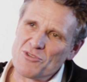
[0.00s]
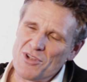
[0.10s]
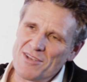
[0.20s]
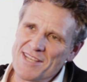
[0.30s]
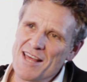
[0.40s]

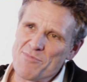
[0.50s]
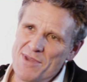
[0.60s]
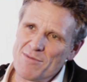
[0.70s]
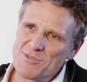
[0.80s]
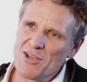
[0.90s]
times together
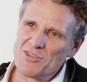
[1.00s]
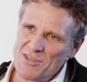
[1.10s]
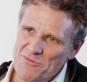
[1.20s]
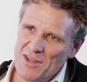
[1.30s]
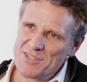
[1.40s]
became
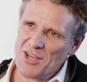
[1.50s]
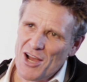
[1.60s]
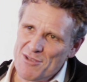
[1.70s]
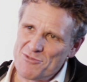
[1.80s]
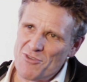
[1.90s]
socially fun
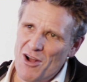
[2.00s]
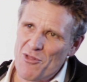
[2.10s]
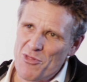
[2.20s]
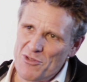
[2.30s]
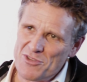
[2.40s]
times,
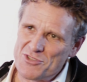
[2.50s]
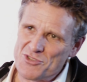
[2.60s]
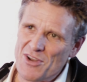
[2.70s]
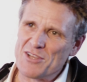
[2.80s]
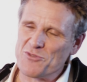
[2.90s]
rather than
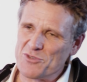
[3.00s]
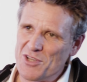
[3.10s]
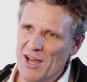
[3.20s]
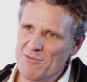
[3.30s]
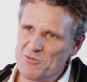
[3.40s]
stressful
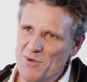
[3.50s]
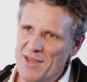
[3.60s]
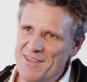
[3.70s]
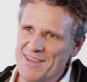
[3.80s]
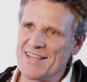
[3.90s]
times where
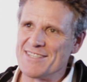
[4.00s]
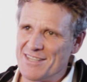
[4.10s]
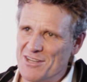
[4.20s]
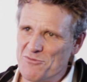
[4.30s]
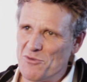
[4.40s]
the kids
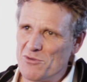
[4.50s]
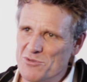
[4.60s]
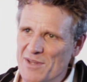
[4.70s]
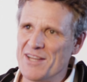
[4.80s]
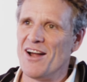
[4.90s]
didn't look forward
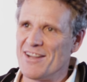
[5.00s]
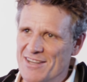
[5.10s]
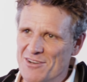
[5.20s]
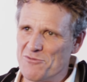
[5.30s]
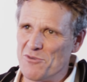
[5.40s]
to it and I
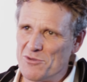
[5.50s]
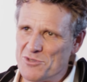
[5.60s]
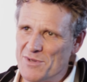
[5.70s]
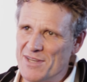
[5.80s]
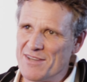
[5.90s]
didn't look forward
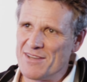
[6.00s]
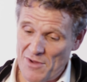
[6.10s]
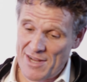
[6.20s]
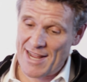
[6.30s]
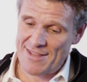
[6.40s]
to it. If
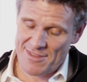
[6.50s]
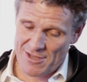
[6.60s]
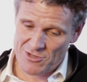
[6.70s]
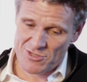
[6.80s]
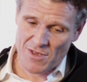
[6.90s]
I'd had
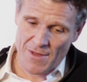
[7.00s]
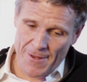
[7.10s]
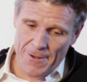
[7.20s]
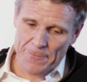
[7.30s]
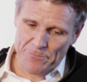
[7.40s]
those
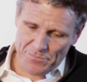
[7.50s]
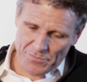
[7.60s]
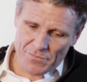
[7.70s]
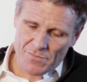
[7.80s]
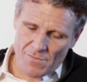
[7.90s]

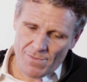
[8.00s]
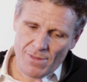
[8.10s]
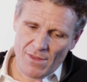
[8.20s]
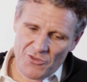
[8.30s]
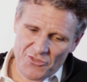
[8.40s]

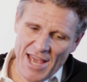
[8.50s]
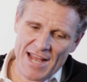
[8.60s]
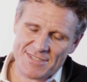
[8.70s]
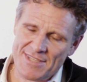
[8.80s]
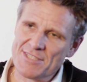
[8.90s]

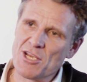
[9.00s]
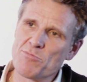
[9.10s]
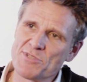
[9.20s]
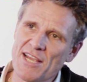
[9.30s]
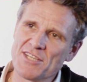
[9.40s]
scans and the
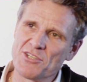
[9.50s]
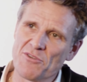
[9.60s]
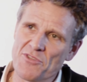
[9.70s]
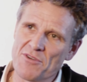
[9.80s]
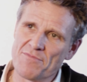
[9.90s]
interpretation
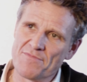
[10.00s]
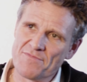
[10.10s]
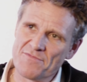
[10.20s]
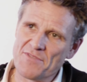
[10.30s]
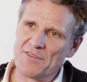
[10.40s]
of them
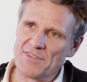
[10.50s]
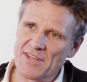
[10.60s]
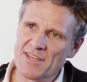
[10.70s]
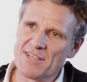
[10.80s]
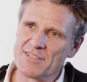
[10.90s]

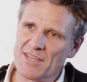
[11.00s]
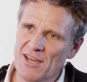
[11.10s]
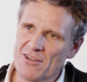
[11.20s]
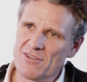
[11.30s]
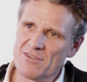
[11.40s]
15 years
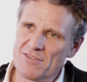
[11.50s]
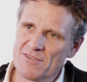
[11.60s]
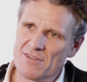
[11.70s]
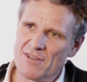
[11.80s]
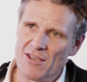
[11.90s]
ago,
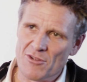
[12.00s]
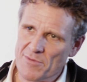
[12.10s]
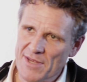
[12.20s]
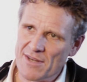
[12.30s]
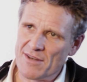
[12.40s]
it would have
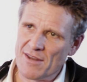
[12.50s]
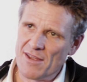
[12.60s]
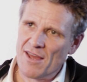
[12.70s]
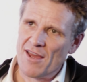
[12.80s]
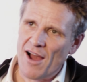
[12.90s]
been,
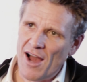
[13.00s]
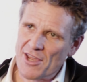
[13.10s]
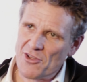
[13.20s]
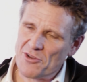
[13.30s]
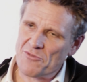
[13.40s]
I
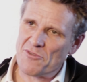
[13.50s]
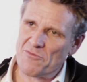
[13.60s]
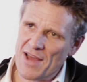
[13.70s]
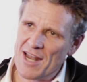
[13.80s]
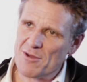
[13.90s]
could have
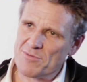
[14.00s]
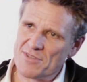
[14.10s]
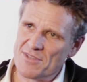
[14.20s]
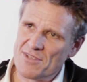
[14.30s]
developed